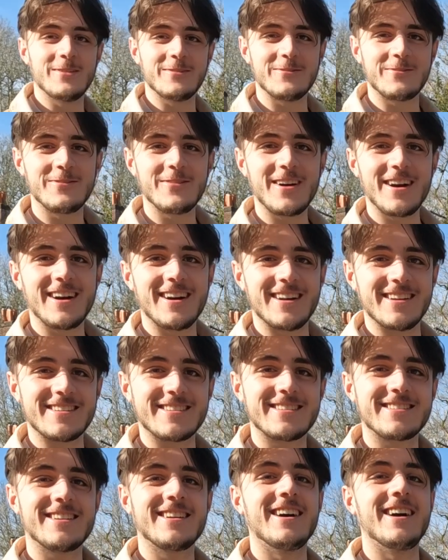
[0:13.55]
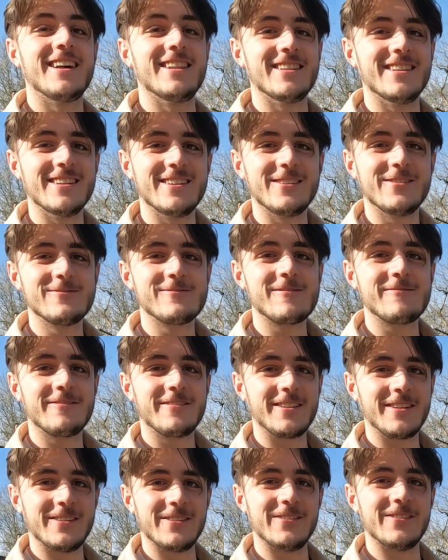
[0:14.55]
But first, a little
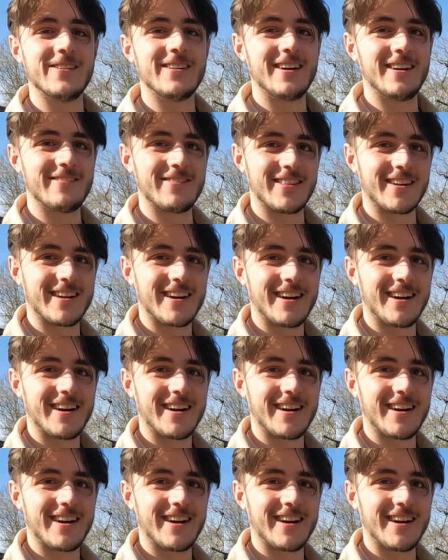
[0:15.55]
review of the